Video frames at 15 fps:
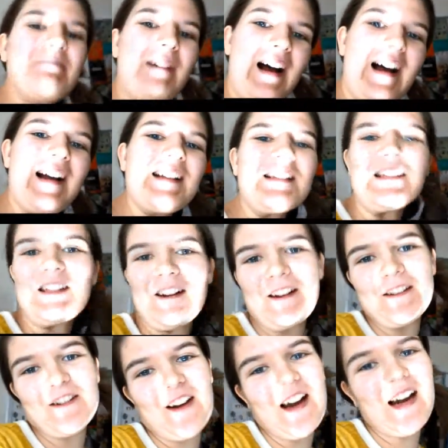my
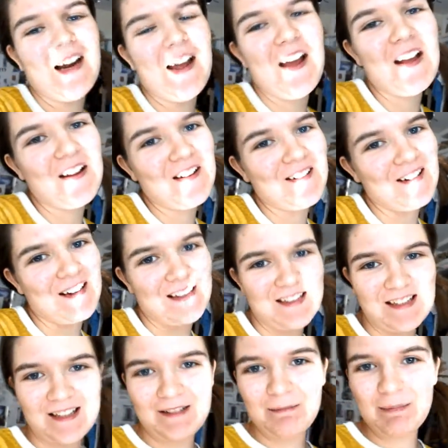Star Trek
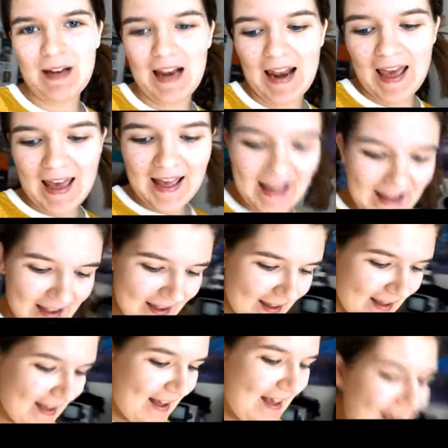cosplay
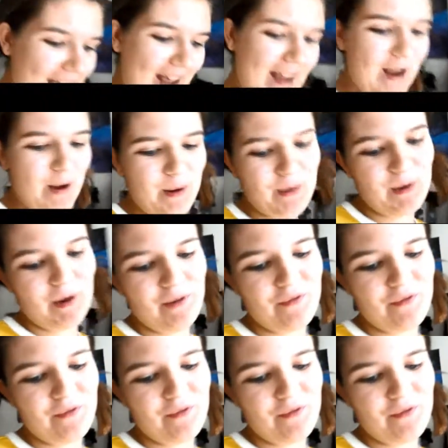and